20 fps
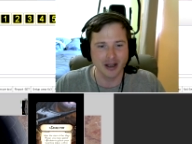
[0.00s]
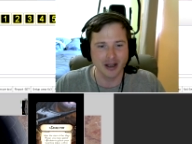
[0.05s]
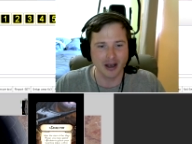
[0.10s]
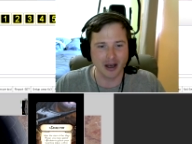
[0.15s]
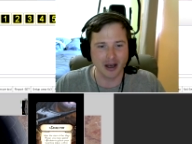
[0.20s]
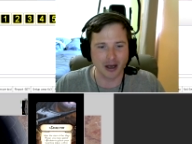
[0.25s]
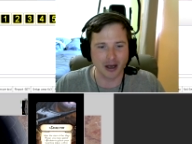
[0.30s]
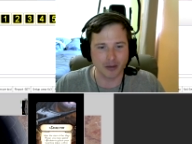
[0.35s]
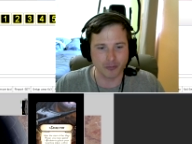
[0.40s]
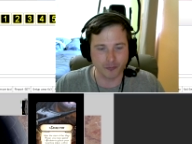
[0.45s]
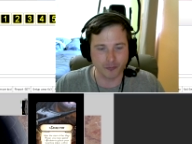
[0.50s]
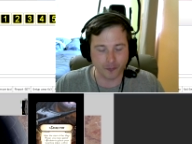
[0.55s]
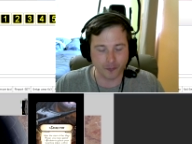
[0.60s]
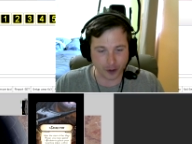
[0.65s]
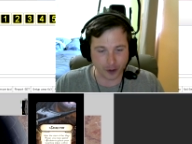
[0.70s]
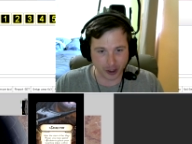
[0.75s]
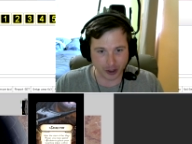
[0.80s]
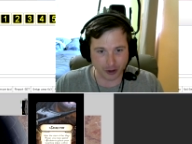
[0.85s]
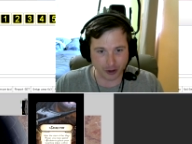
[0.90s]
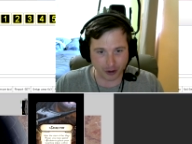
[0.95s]
um,
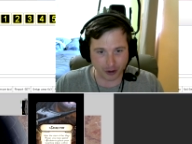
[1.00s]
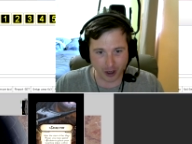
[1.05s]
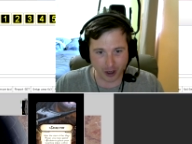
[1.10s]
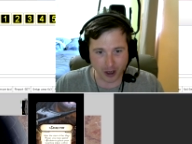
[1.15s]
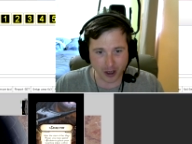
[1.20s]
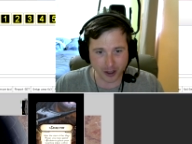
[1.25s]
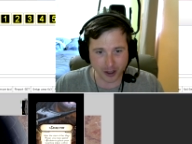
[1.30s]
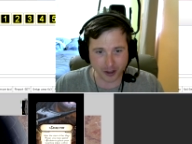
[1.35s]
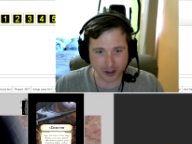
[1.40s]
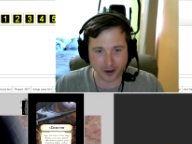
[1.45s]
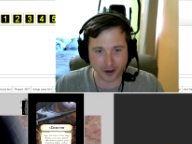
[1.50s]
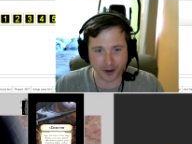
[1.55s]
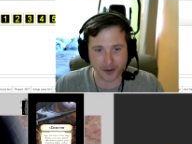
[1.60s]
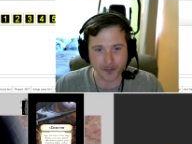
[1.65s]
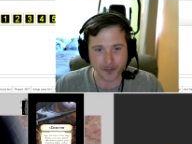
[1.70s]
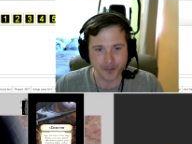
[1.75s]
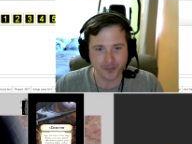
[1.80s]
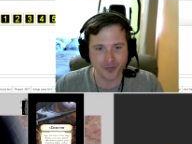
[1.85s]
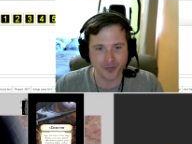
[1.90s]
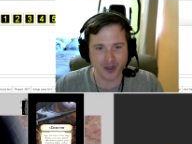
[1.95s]
for your onager.
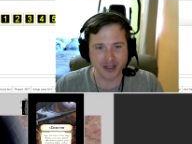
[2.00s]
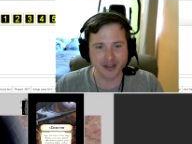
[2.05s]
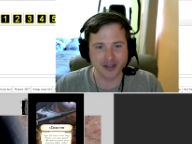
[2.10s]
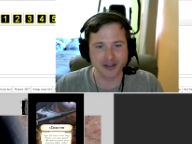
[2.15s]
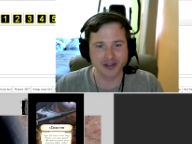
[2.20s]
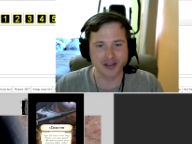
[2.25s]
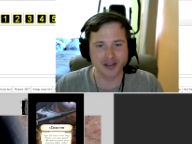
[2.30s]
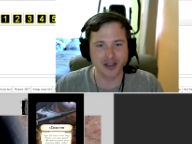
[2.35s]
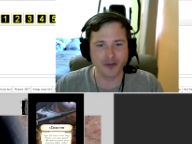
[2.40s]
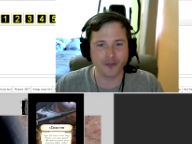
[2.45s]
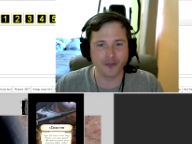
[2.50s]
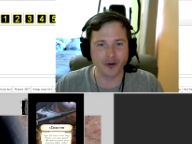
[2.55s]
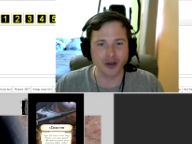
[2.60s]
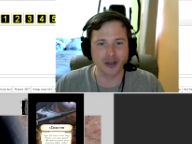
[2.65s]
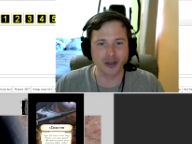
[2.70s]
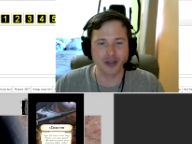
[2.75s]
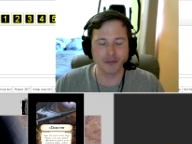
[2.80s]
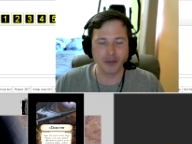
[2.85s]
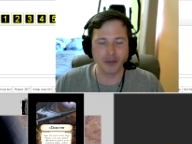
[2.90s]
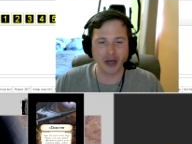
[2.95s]
This is
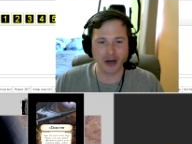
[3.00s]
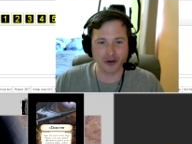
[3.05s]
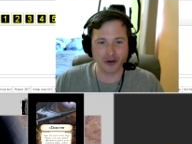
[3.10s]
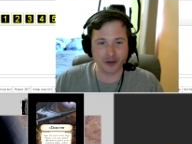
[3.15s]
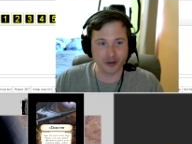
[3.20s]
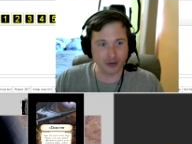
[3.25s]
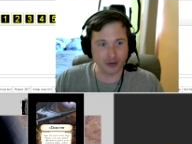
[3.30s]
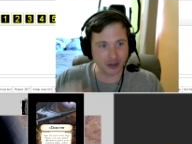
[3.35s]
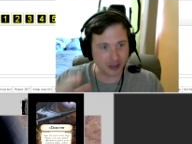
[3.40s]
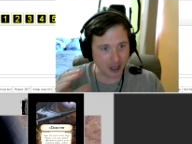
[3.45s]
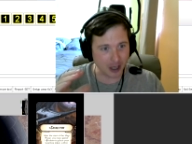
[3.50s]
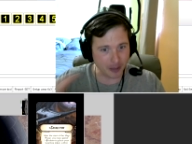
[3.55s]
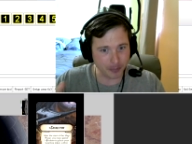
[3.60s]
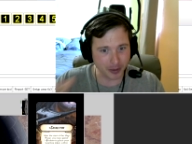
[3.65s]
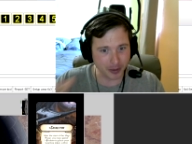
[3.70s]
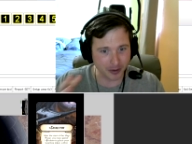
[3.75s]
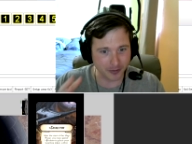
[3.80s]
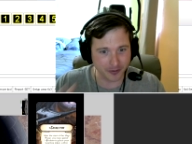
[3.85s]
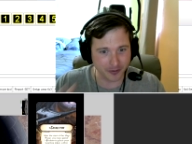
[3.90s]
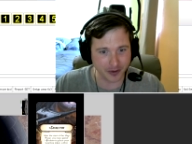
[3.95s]
different compared to a
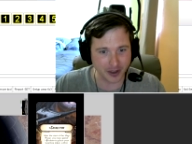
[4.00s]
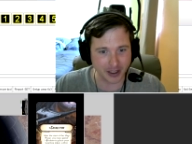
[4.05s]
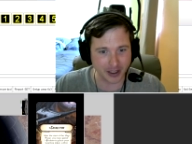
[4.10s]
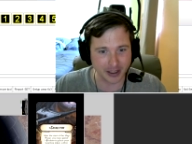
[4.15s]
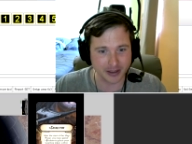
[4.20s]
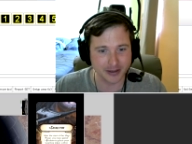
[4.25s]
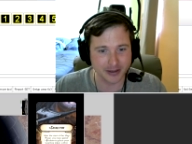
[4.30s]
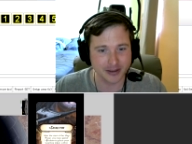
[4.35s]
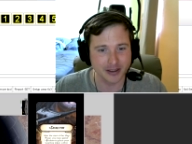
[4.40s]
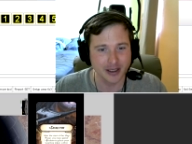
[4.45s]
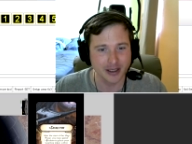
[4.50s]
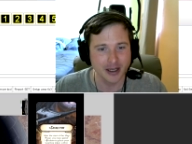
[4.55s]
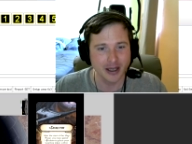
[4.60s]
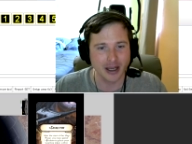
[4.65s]
couple of things,